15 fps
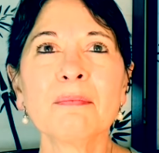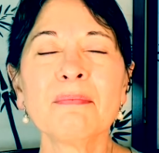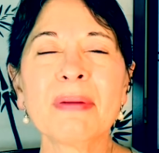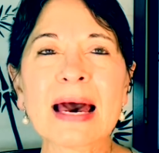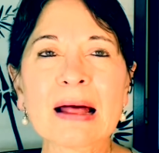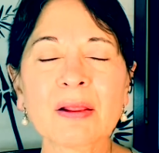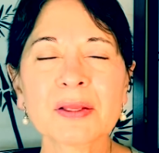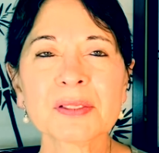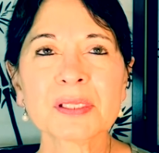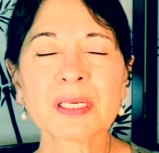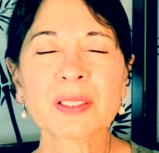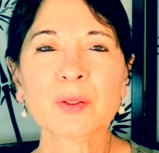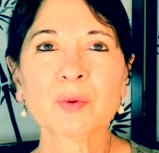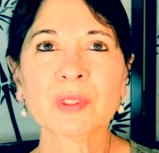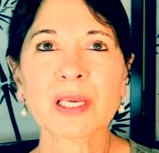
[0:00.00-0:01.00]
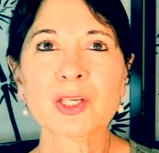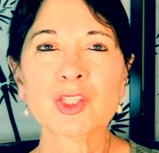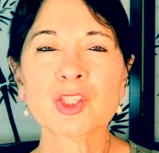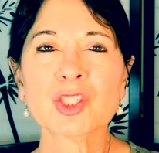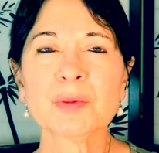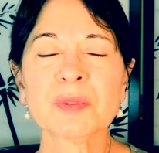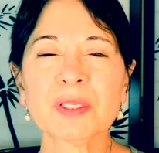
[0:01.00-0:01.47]
balancing the
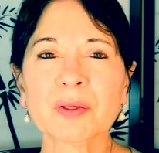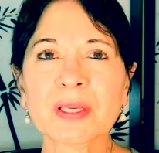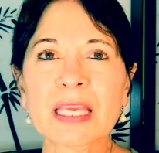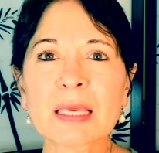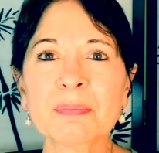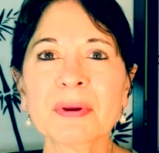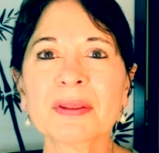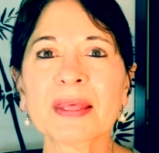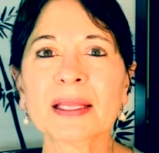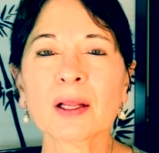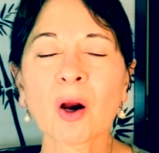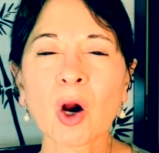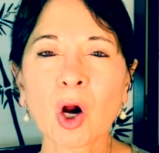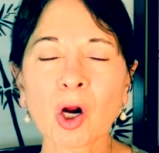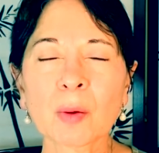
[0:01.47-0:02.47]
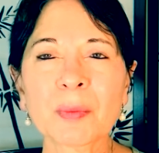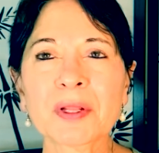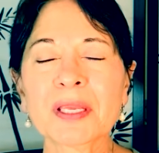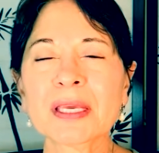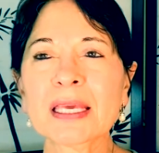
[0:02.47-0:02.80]
relationships, you know, keeping that harmony,